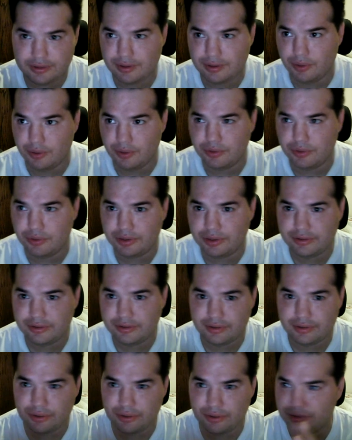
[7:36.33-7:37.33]
local
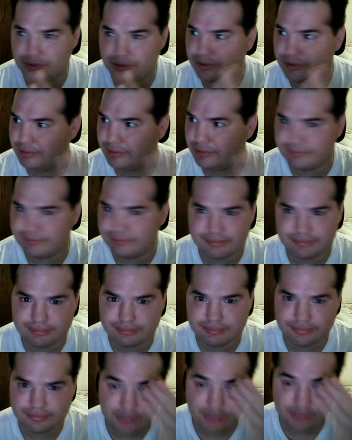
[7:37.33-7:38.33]

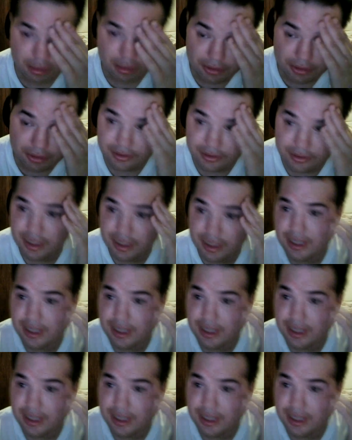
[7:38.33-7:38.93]
farmers.